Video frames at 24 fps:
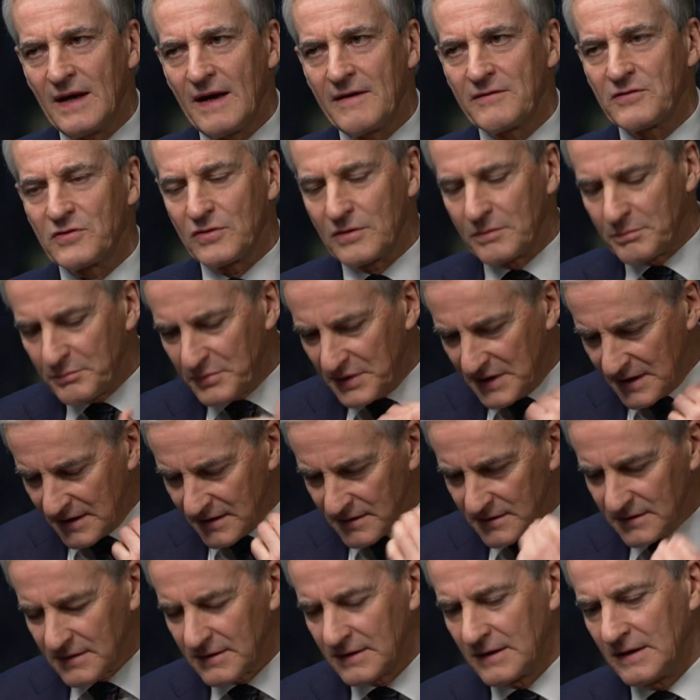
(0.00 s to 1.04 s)
have to
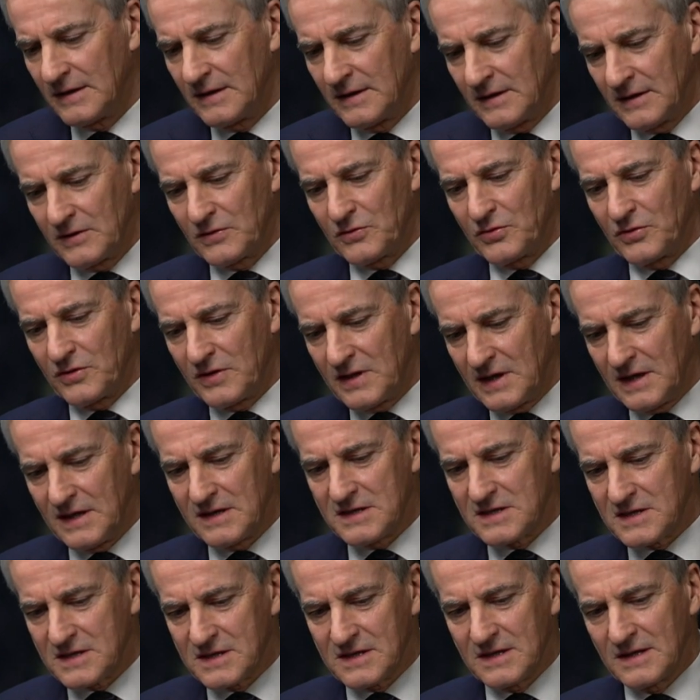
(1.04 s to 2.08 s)
appeal to
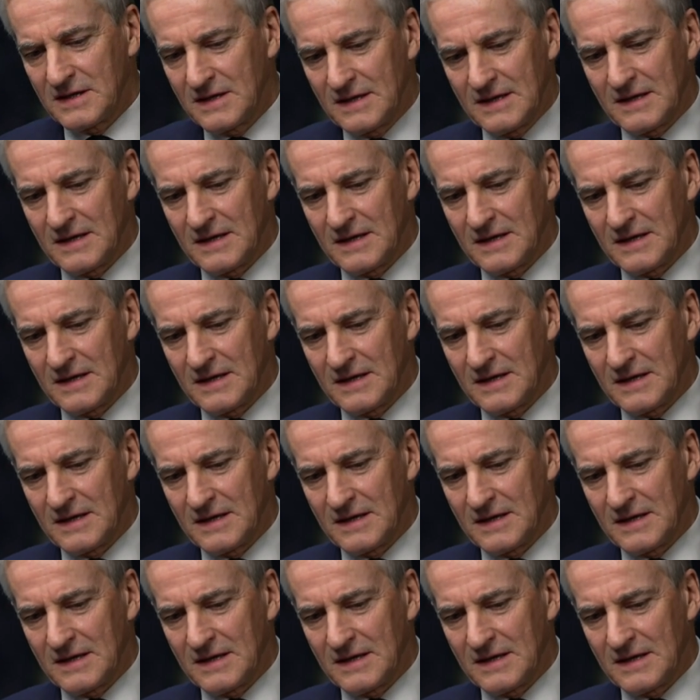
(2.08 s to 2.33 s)
these